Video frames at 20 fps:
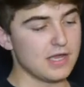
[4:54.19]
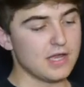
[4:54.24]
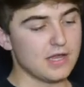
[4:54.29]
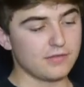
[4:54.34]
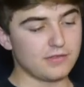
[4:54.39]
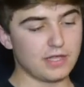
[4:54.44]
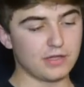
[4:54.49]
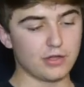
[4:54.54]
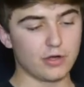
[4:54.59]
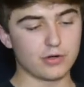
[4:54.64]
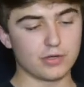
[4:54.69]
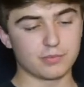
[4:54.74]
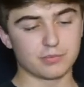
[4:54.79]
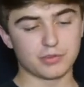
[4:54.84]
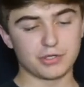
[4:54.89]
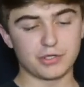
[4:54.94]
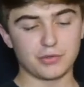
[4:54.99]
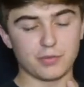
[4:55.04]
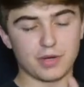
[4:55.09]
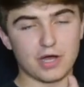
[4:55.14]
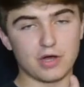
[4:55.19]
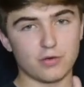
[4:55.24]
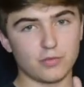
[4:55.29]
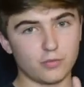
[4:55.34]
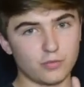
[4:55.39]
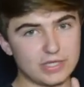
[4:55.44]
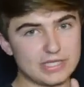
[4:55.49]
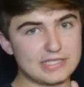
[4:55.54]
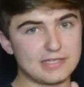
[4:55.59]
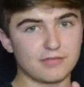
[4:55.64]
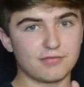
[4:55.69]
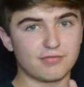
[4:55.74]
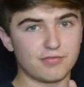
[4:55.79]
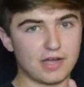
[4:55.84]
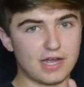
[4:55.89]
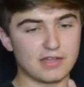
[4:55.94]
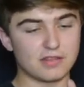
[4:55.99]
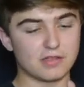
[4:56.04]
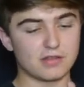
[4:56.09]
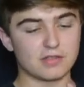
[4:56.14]
They load in pretty well. We did
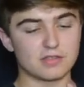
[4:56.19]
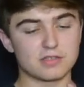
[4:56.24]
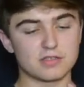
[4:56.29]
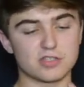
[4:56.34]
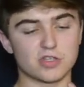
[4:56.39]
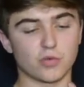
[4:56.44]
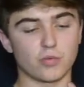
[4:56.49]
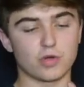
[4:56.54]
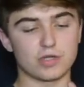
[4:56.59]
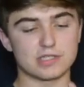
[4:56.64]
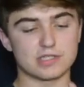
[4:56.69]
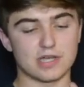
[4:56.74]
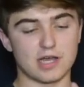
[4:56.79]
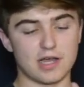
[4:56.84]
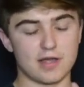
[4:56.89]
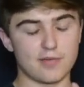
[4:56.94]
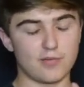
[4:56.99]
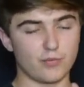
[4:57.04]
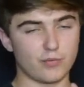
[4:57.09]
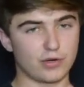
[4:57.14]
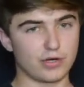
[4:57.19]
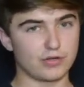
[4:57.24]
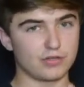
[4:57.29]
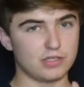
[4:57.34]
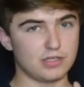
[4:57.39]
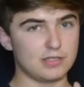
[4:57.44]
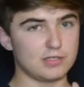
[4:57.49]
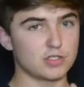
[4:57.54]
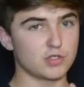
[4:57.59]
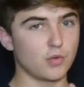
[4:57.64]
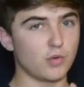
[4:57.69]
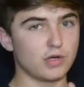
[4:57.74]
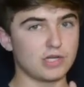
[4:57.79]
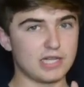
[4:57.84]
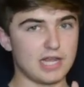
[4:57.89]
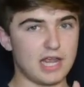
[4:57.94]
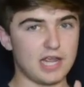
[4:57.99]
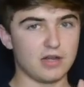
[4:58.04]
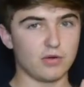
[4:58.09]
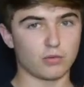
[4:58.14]
find that this is the one time where the
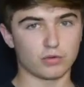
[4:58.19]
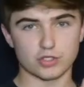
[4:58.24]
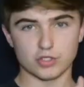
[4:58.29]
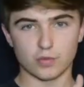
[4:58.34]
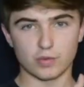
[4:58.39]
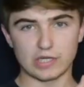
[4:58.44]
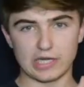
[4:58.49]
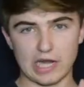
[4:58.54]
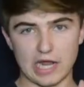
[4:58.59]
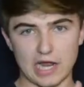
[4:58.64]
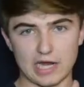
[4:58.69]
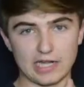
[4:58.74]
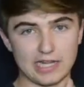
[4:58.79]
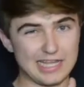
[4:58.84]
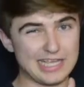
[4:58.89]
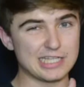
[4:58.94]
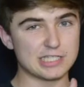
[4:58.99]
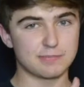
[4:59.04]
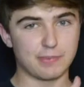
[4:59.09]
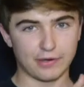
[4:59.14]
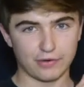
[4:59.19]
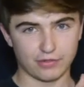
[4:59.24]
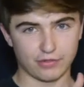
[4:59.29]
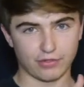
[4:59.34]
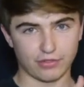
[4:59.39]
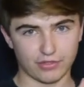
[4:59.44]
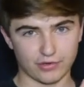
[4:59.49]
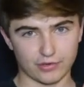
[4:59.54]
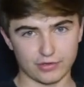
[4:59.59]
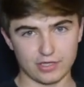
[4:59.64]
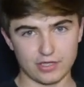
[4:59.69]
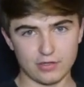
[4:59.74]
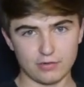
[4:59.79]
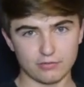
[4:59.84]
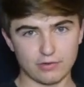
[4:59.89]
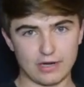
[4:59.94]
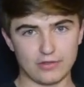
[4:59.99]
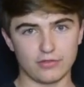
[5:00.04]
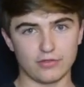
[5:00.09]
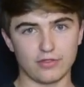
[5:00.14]
28 or 29 is better than 30
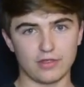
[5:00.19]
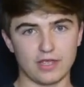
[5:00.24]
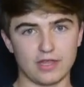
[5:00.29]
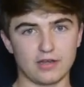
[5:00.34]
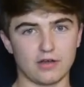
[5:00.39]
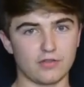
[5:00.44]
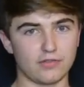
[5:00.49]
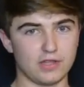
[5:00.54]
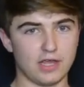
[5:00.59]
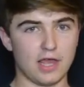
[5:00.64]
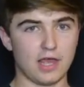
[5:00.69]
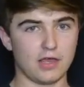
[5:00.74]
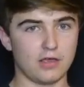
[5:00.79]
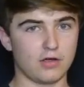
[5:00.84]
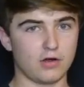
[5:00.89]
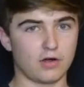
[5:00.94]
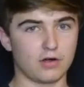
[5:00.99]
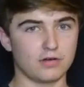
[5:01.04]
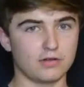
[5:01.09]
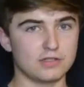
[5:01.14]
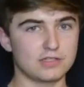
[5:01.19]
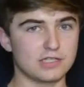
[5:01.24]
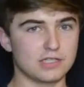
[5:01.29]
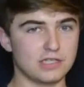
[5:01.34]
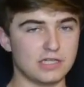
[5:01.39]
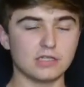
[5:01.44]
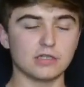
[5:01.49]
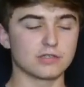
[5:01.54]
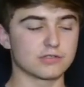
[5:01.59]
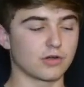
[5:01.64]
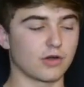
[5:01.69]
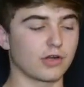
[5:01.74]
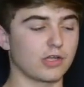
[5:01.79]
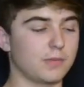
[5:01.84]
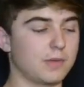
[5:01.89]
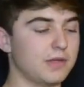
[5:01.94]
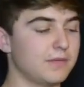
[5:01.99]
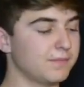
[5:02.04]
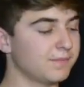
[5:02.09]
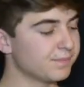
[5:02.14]
rather than on the AR. It's a needless
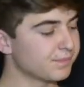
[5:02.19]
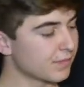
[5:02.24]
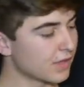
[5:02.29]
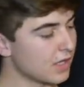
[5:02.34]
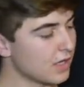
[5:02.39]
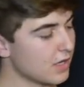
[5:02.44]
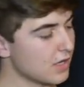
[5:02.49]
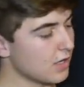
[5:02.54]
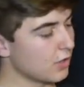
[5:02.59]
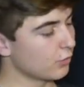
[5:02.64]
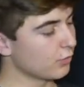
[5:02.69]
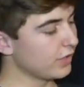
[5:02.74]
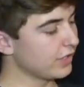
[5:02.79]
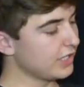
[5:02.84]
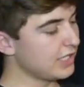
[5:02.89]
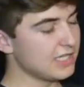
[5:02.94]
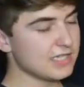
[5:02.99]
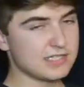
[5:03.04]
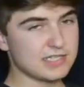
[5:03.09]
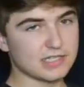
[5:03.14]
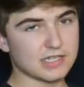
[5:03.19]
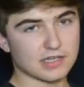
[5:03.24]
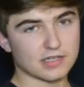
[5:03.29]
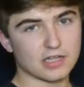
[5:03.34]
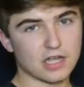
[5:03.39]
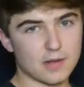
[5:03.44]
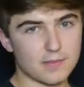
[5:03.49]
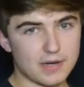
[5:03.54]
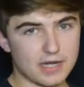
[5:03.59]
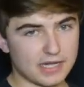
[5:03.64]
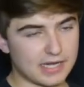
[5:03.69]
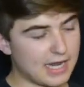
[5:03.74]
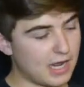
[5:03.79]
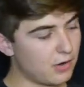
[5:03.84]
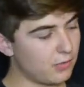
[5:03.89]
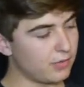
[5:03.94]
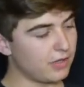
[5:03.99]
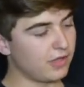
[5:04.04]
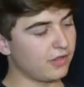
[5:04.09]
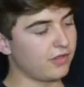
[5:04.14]
argument. Really easy to come in and
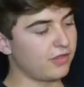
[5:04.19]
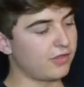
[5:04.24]
out with